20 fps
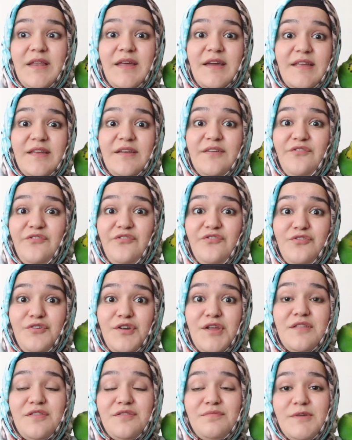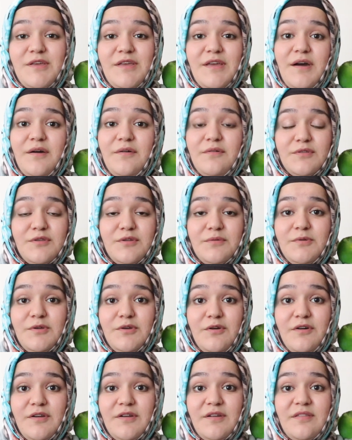Like, it freaks me out, to be
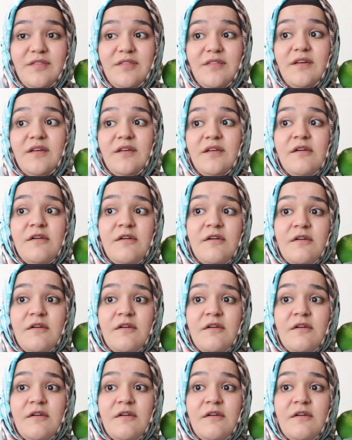honest. Like,